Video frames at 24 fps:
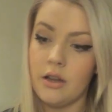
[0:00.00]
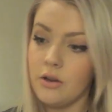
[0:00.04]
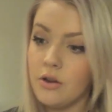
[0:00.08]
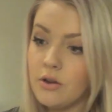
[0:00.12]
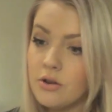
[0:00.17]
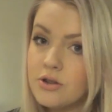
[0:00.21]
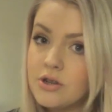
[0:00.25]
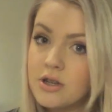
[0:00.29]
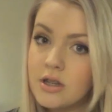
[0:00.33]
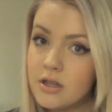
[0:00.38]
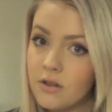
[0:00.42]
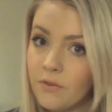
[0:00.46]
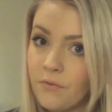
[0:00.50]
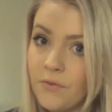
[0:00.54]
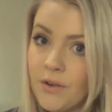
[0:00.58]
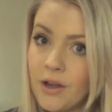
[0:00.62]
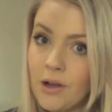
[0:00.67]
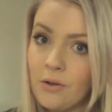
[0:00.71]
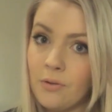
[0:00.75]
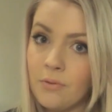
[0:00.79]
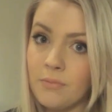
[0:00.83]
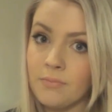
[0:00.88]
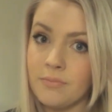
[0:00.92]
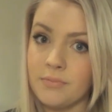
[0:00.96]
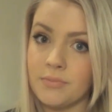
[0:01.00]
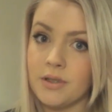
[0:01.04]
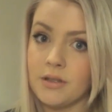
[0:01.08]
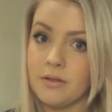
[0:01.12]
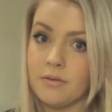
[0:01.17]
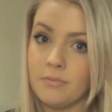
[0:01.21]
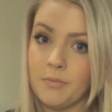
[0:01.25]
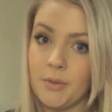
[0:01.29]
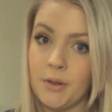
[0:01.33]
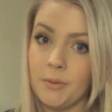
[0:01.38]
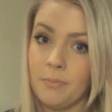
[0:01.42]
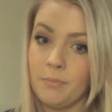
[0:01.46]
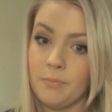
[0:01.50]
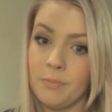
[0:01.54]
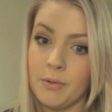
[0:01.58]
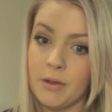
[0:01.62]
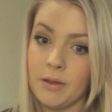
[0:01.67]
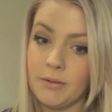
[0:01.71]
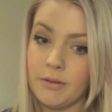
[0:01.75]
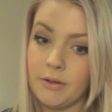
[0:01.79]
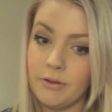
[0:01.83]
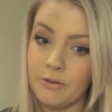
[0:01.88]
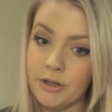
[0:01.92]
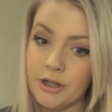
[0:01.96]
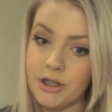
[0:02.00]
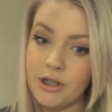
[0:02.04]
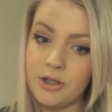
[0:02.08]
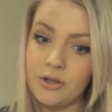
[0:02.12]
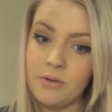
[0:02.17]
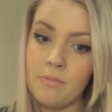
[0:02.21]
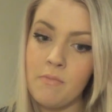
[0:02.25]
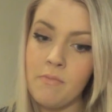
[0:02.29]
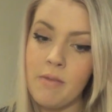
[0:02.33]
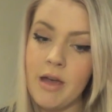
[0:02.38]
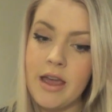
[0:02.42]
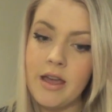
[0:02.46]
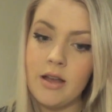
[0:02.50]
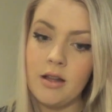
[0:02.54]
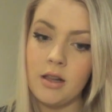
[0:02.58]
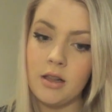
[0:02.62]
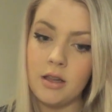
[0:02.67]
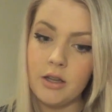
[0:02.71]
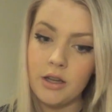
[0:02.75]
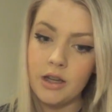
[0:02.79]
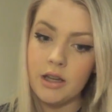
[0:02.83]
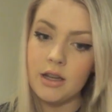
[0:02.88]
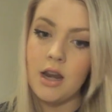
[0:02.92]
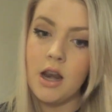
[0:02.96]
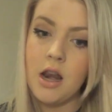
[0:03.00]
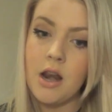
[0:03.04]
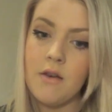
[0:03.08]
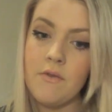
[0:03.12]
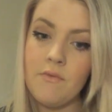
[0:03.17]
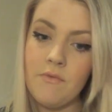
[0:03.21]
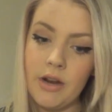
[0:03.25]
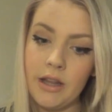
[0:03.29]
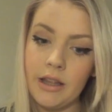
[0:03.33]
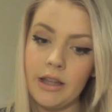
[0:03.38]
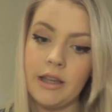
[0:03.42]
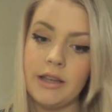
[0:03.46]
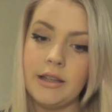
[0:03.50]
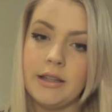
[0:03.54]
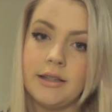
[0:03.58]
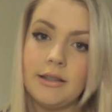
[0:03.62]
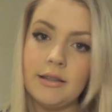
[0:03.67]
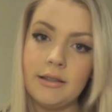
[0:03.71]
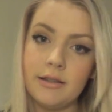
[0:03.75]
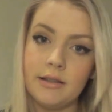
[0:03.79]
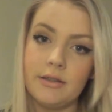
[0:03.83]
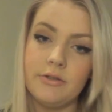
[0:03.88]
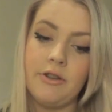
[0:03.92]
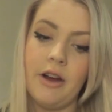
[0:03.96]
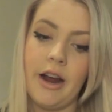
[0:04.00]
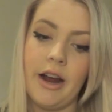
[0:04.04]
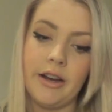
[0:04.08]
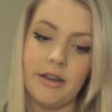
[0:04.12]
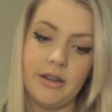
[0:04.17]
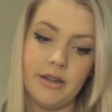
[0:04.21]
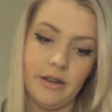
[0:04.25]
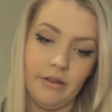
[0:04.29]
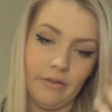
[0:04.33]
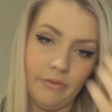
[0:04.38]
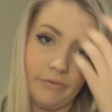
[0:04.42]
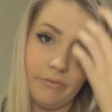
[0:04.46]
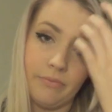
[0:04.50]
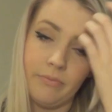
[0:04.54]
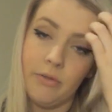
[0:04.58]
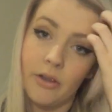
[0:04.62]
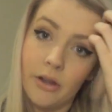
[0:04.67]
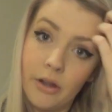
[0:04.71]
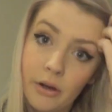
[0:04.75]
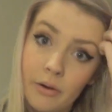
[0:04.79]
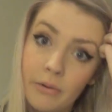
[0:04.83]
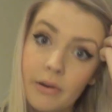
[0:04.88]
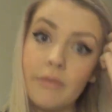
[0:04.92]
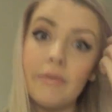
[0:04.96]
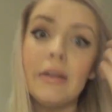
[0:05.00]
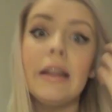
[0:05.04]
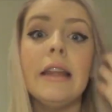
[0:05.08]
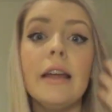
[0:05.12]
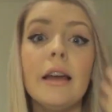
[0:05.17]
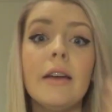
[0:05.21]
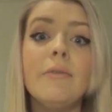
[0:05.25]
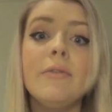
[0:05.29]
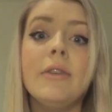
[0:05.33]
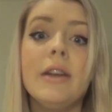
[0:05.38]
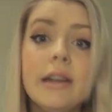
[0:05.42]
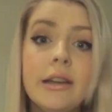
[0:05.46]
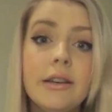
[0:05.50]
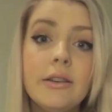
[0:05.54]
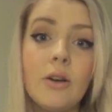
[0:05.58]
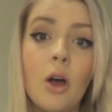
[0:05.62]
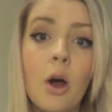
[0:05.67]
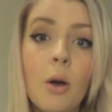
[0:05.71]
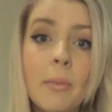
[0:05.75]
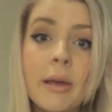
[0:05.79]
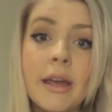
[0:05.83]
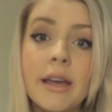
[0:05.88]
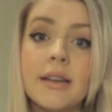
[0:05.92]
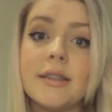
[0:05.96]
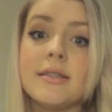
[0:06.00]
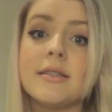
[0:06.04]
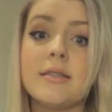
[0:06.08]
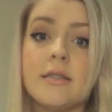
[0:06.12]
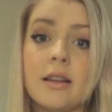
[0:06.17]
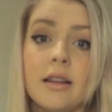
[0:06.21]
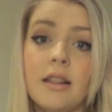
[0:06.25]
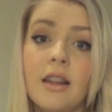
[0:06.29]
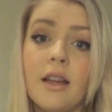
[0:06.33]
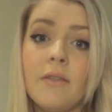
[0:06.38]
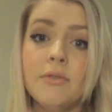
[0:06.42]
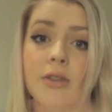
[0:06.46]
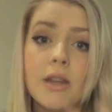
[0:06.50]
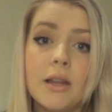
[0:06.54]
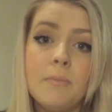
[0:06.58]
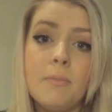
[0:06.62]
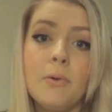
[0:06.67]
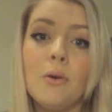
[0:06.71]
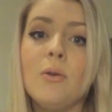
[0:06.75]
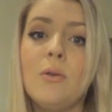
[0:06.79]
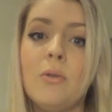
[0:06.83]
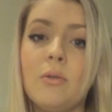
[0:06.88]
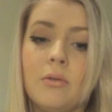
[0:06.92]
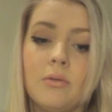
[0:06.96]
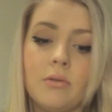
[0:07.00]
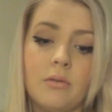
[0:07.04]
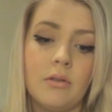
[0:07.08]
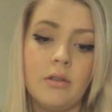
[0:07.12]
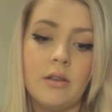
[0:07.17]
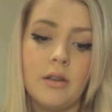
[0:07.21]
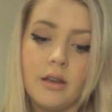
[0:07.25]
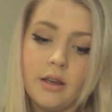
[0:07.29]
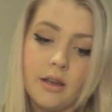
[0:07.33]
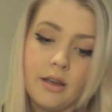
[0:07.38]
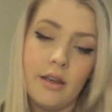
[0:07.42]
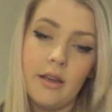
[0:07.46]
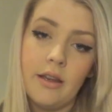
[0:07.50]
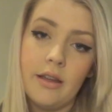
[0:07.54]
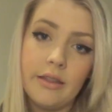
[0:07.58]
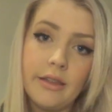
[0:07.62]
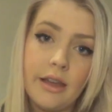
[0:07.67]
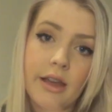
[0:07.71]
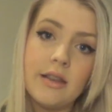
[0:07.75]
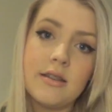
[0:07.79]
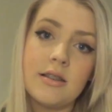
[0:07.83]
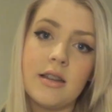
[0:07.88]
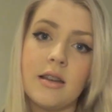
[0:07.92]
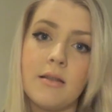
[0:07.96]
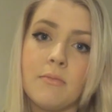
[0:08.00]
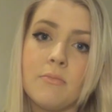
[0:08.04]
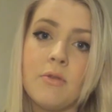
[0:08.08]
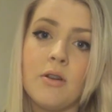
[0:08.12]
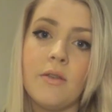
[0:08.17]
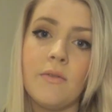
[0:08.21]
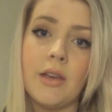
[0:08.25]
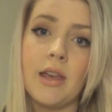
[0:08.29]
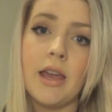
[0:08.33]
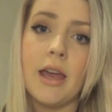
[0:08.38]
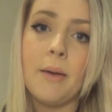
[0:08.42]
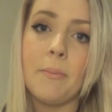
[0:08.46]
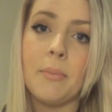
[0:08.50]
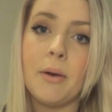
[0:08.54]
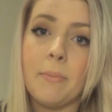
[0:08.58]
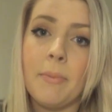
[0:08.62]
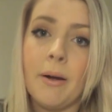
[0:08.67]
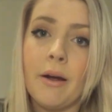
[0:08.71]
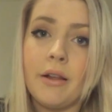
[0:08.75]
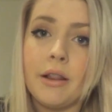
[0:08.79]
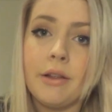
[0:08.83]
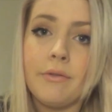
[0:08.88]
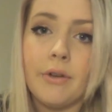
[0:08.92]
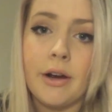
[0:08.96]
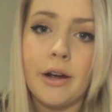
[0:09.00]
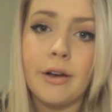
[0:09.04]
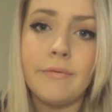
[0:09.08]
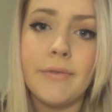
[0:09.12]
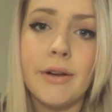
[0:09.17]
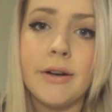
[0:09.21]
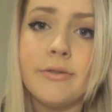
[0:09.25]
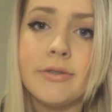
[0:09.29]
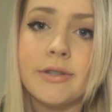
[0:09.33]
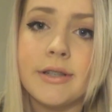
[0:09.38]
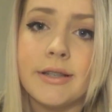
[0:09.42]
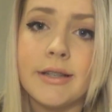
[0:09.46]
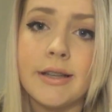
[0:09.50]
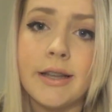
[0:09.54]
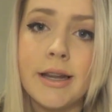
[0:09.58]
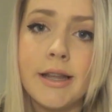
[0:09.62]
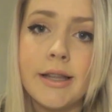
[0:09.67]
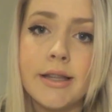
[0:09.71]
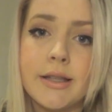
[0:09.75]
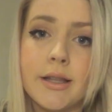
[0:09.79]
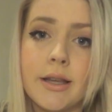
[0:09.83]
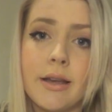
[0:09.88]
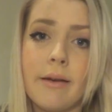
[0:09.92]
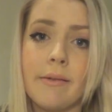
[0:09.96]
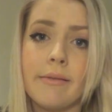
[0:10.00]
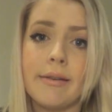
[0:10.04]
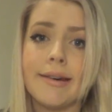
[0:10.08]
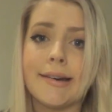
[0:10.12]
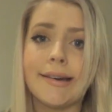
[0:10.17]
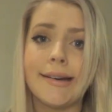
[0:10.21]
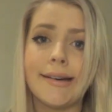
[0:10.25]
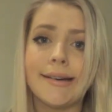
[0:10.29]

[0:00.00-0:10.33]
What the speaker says: Not just the films, but Christian Bale looking really attractive. No, I read comics. I love Deadpool. That hasn't had a movie yet, but apparently Ryan Reynolds is in it, so